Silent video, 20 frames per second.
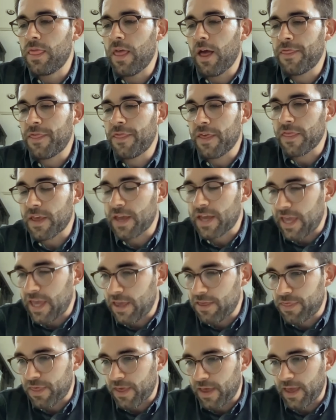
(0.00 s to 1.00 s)
I think the
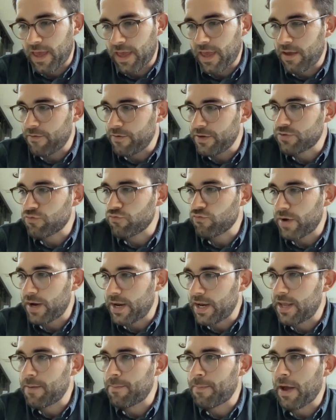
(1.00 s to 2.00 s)
key thing here is
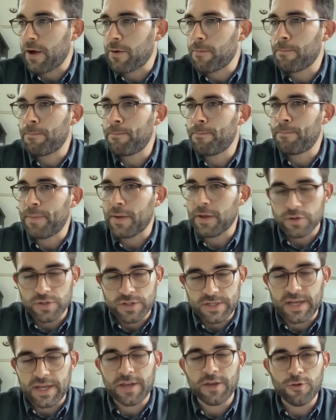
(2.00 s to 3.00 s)
really about
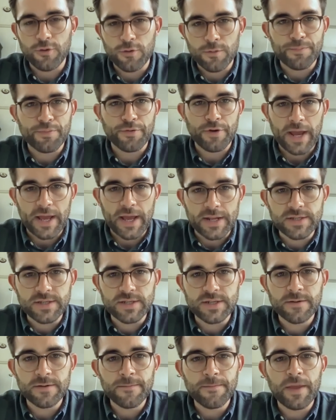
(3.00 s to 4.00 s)
building your brand,
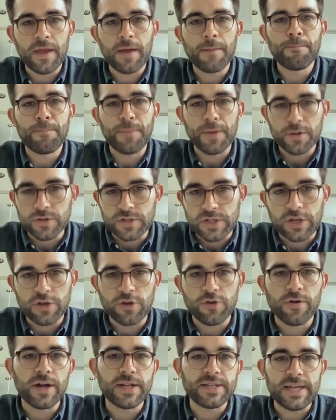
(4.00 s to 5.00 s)
building
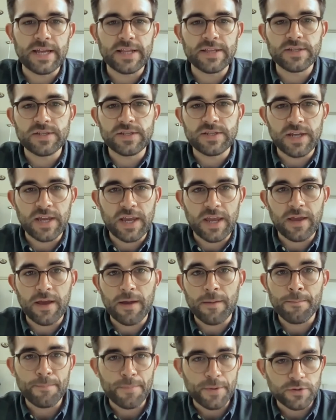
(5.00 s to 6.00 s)
your identity,
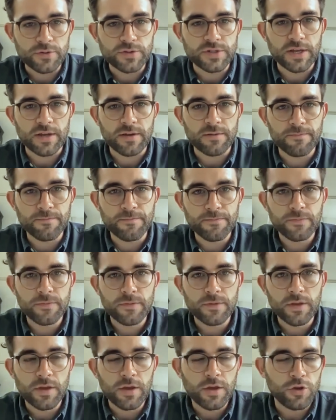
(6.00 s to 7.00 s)
and building
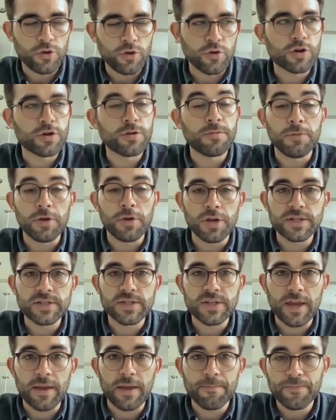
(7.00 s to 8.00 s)
your
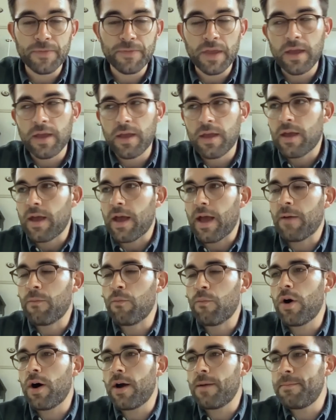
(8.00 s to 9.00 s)
community. And
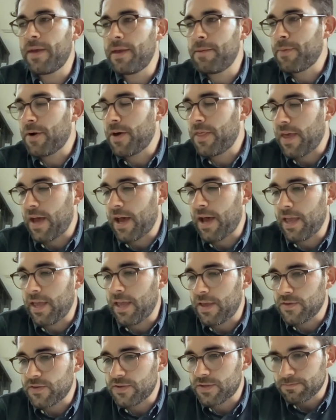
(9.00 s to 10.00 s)
what I mean by that
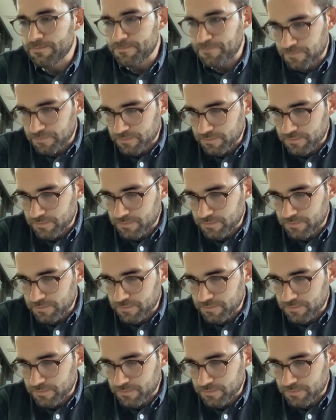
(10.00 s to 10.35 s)
is